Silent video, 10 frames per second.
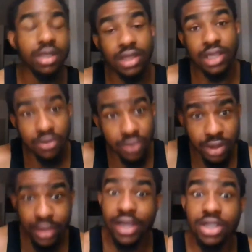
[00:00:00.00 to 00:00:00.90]
Like
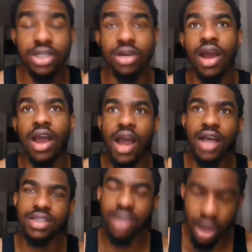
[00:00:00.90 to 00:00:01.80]
even this year, I
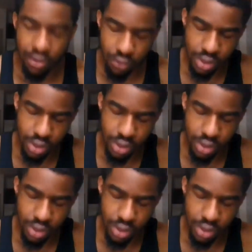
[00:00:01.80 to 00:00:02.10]
asked God